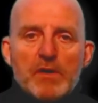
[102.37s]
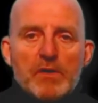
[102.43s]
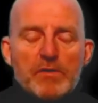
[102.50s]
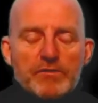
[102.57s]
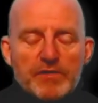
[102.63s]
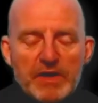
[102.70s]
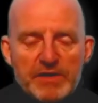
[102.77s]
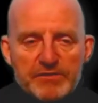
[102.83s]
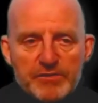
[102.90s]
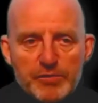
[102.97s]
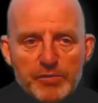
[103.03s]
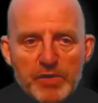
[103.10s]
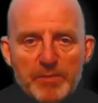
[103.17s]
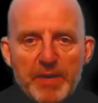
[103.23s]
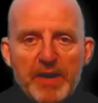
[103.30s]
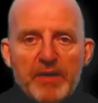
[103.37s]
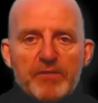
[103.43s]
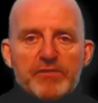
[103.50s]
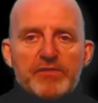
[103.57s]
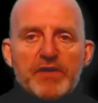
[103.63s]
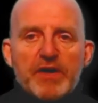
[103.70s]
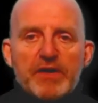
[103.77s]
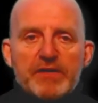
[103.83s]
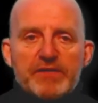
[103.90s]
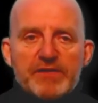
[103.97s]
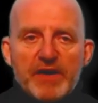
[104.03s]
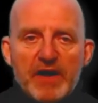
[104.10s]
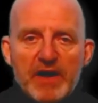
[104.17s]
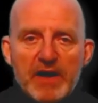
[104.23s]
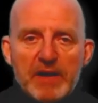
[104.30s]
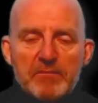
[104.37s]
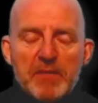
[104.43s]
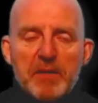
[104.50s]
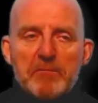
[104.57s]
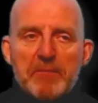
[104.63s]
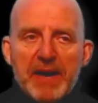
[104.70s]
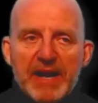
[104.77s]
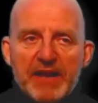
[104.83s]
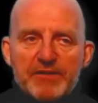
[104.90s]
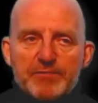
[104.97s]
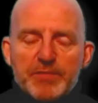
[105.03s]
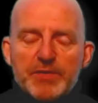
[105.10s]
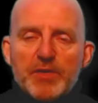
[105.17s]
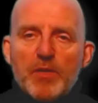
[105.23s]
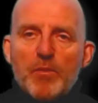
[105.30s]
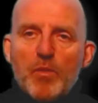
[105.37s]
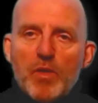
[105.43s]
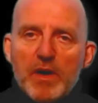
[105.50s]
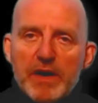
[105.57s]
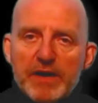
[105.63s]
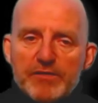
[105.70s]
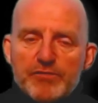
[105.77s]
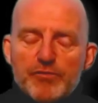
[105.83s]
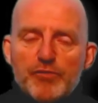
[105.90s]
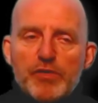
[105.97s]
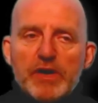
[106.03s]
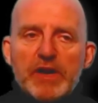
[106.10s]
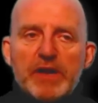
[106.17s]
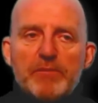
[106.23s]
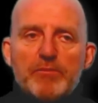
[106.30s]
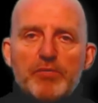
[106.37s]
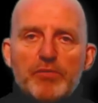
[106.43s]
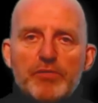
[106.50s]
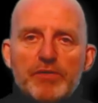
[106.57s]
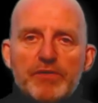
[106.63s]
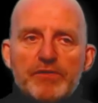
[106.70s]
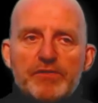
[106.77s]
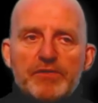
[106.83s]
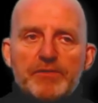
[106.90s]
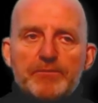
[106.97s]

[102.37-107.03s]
So let's talk about time management and why it's really important.